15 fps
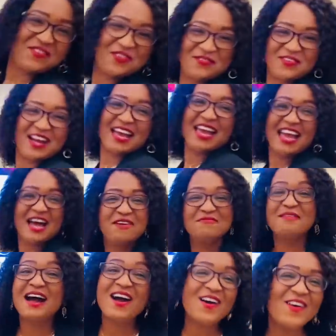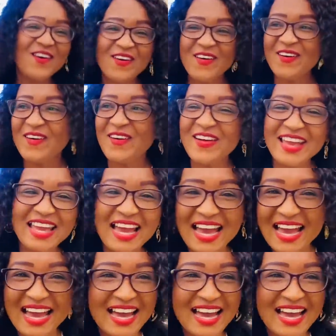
Okay, can somebody remind me that the